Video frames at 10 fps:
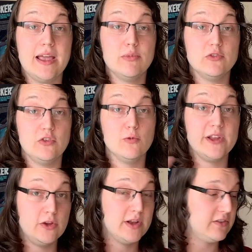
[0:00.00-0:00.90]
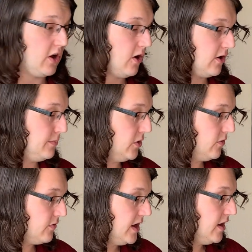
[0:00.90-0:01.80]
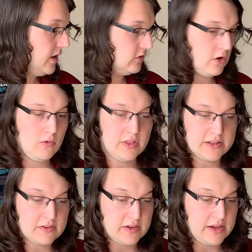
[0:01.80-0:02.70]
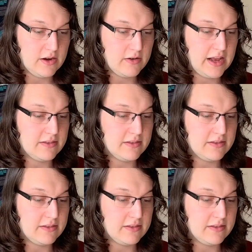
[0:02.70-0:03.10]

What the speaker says: able to renew it as a hard move. So let's see here. Got